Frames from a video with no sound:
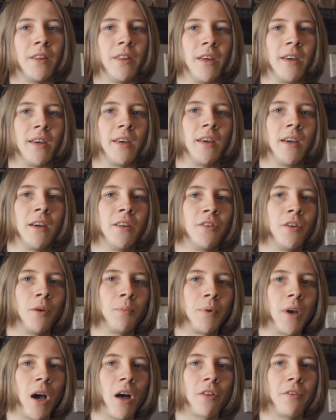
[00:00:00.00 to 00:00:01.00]
They end
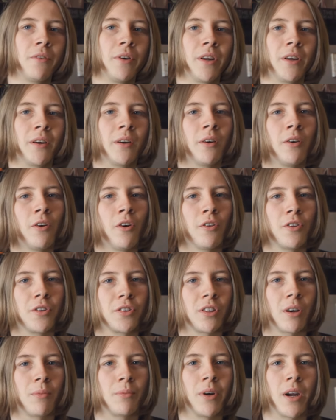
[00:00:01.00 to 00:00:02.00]
up gathering all the
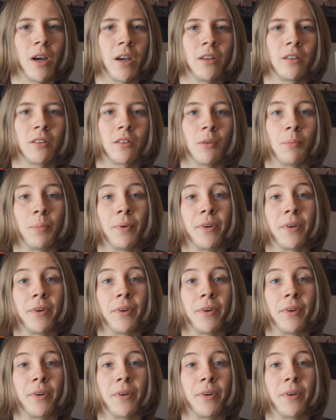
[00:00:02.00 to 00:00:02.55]
samurais to